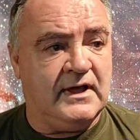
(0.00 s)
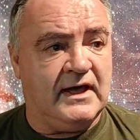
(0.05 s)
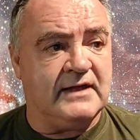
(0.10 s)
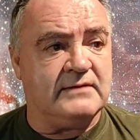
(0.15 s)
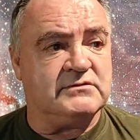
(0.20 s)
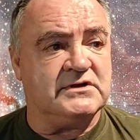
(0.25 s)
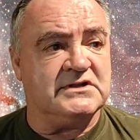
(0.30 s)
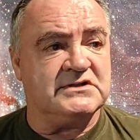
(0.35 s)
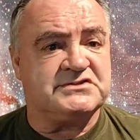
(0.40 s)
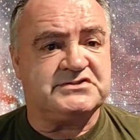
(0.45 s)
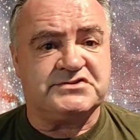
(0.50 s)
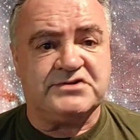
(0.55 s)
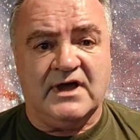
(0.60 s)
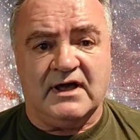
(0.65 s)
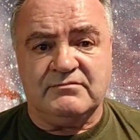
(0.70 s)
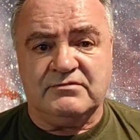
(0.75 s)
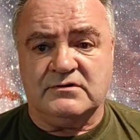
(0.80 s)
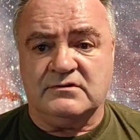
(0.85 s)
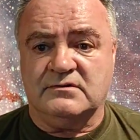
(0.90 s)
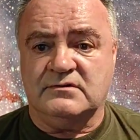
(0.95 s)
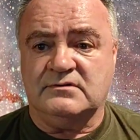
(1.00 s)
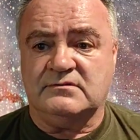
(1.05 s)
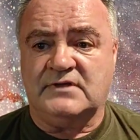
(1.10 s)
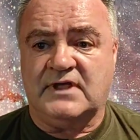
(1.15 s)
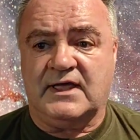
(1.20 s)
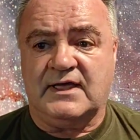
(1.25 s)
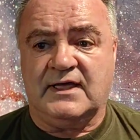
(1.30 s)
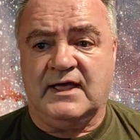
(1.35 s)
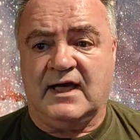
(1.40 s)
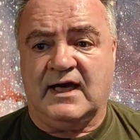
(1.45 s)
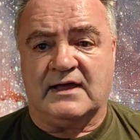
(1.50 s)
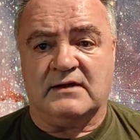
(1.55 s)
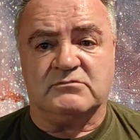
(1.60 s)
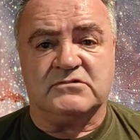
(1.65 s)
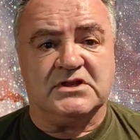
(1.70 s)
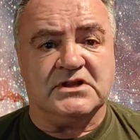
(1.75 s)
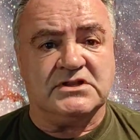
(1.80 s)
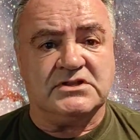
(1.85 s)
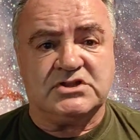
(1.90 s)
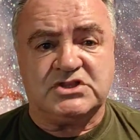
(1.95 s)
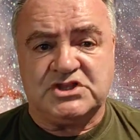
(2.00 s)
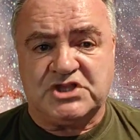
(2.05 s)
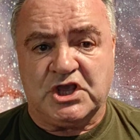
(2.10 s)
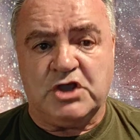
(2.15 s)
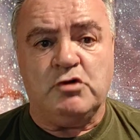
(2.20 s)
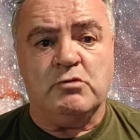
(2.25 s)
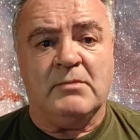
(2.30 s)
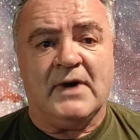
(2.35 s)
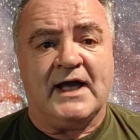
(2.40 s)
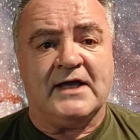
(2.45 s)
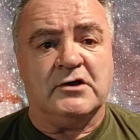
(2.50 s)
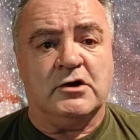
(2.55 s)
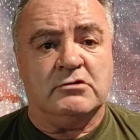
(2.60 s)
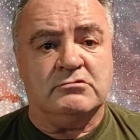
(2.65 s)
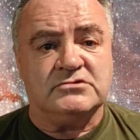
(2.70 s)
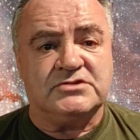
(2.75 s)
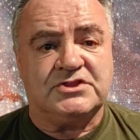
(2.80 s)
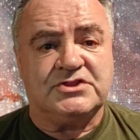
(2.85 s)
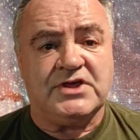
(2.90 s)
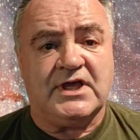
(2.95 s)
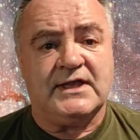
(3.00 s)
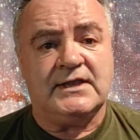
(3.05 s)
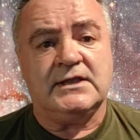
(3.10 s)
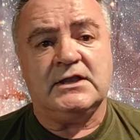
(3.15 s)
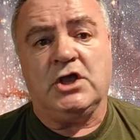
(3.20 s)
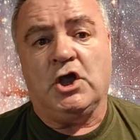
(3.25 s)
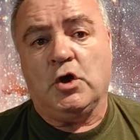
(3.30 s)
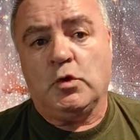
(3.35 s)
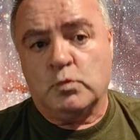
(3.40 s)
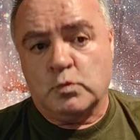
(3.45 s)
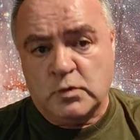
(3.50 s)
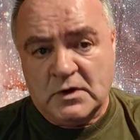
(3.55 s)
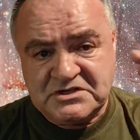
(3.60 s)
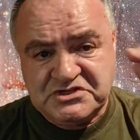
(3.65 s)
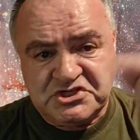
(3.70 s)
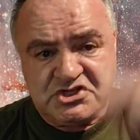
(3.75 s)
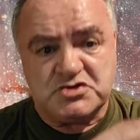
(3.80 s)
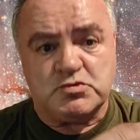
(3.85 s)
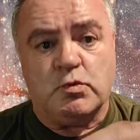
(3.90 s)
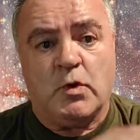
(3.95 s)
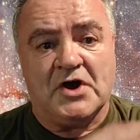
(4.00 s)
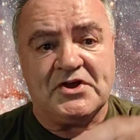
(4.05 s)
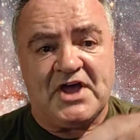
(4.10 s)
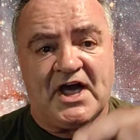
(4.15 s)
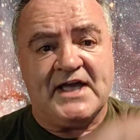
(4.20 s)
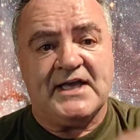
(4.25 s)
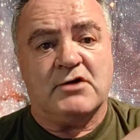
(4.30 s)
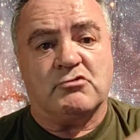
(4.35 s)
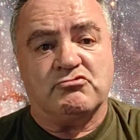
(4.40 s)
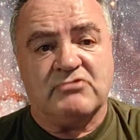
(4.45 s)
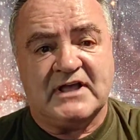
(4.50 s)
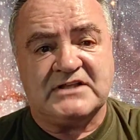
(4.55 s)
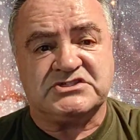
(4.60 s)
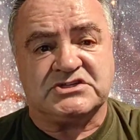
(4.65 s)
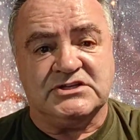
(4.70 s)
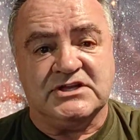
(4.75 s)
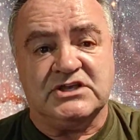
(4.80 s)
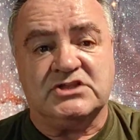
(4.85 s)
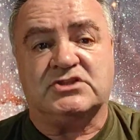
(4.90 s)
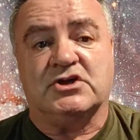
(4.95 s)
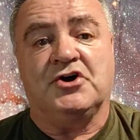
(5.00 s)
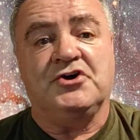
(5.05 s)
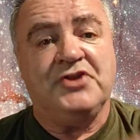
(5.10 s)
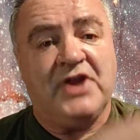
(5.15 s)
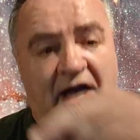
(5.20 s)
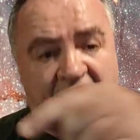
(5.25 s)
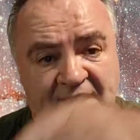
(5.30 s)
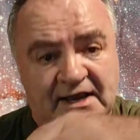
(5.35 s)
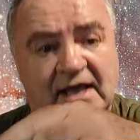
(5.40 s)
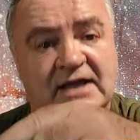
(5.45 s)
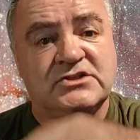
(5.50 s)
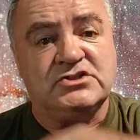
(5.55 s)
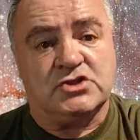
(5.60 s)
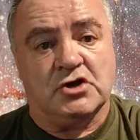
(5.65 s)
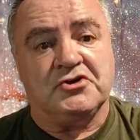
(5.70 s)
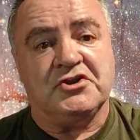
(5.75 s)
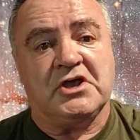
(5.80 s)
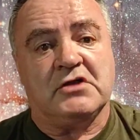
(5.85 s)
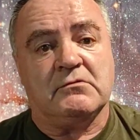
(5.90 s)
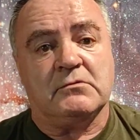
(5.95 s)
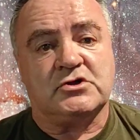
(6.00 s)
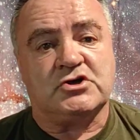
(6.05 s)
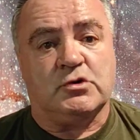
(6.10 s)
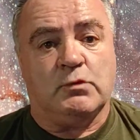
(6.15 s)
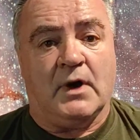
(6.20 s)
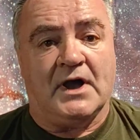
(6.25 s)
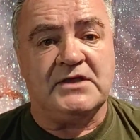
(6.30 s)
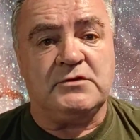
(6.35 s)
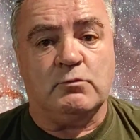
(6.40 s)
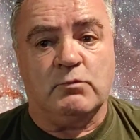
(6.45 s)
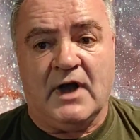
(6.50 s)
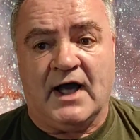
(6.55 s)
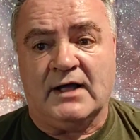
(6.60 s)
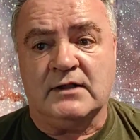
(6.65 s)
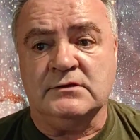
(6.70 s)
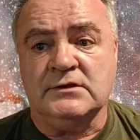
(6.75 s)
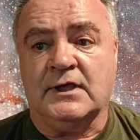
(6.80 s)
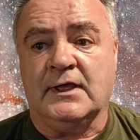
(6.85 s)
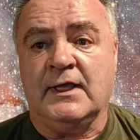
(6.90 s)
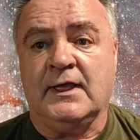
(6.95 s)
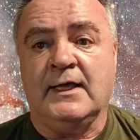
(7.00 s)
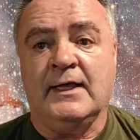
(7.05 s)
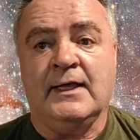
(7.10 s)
and I'm going to travel here and I'm going to do my own thing, which is what I originally done, and I done it quite well.